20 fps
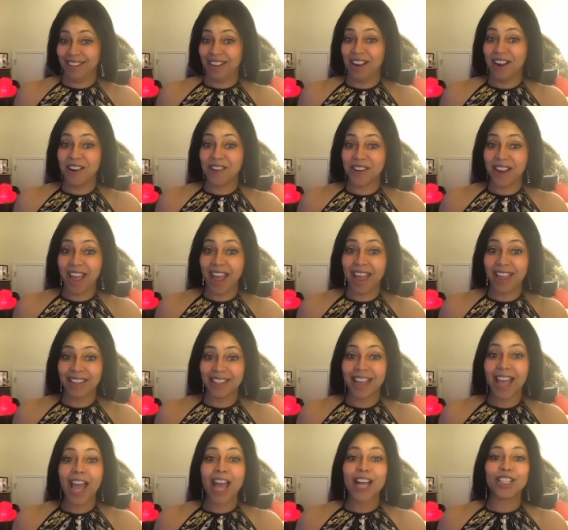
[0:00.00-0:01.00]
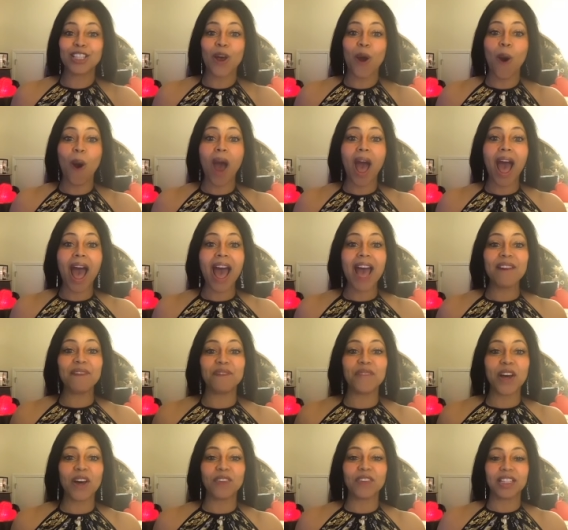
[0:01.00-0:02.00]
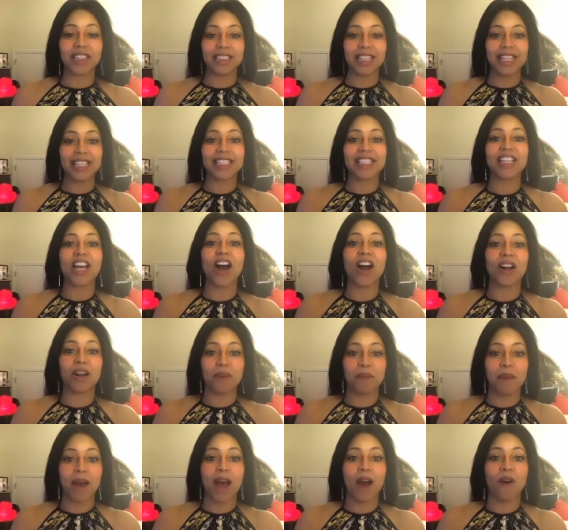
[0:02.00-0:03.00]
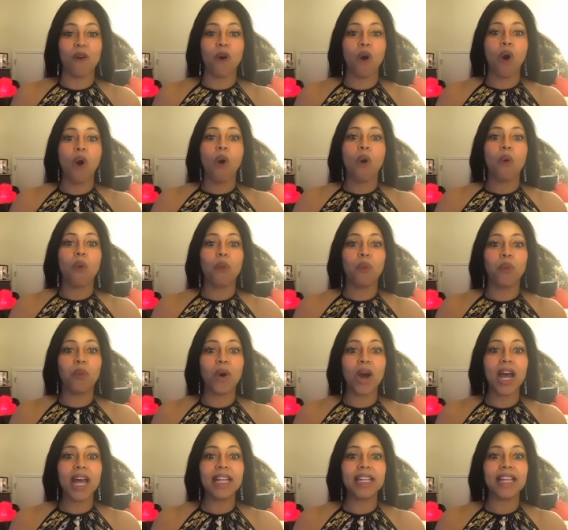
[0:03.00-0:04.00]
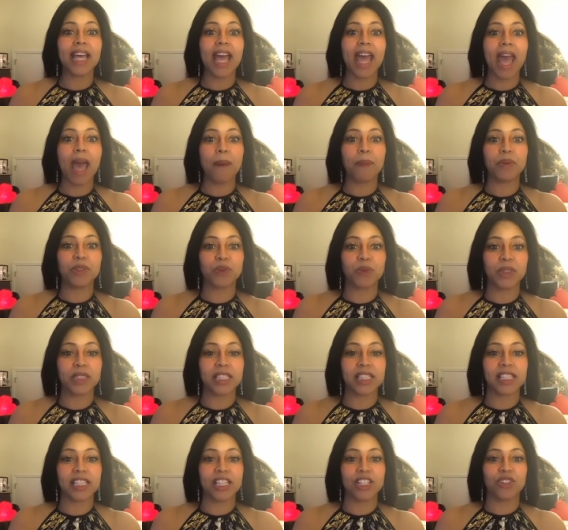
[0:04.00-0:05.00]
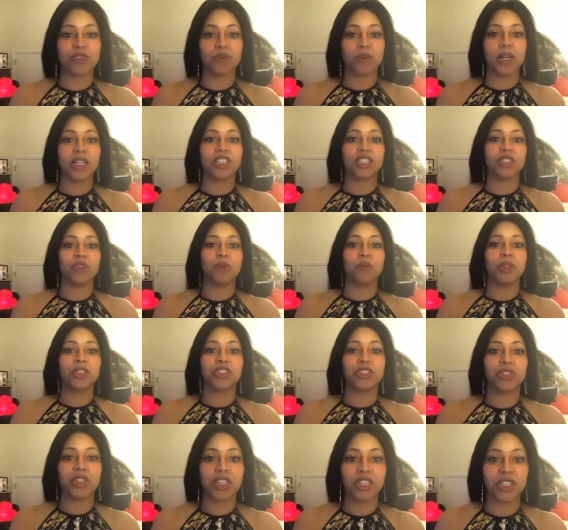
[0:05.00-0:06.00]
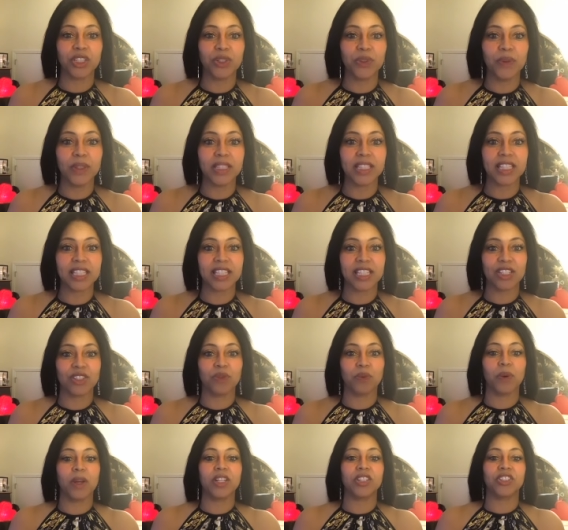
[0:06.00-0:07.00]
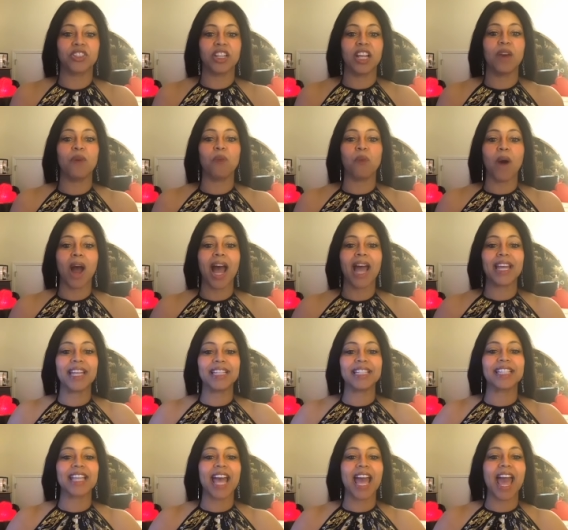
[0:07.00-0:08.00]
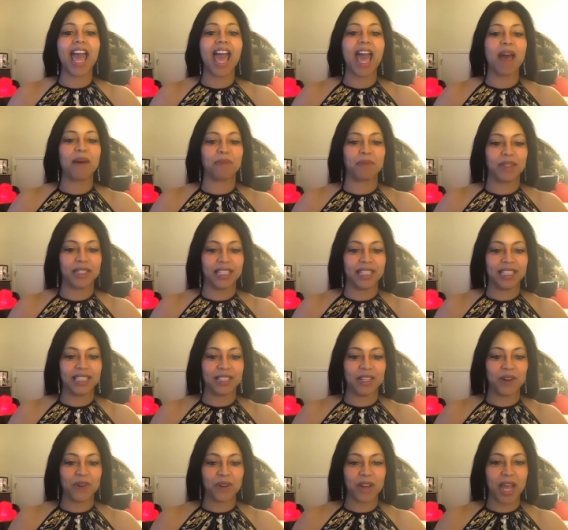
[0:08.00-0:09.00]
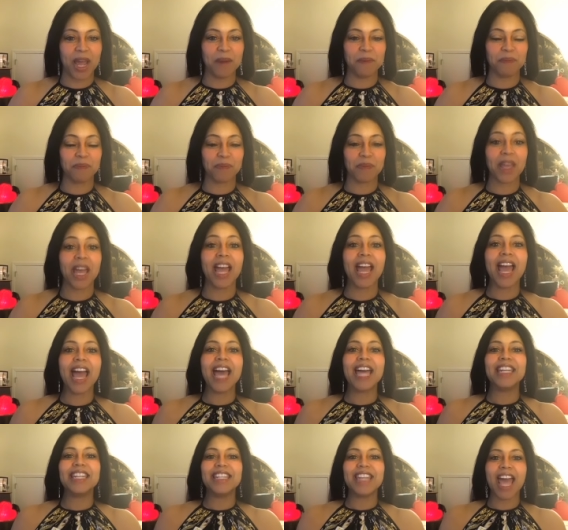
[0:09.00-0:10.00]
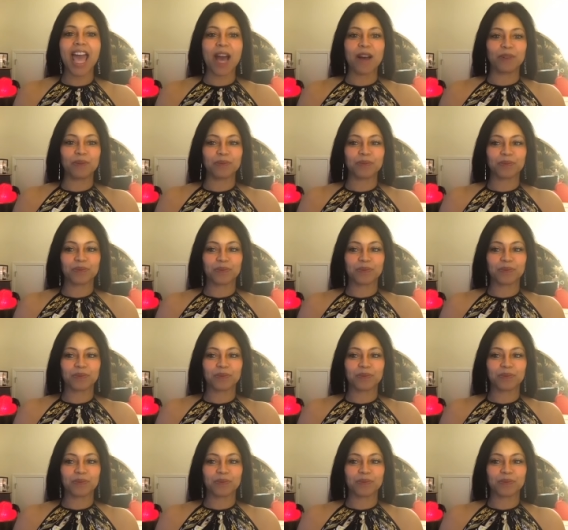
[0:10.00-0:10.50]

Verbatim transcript: Okay? So I felt that let's talk about what happens with this situation, what you could do in this situation, and why it's happening. Okay? Now,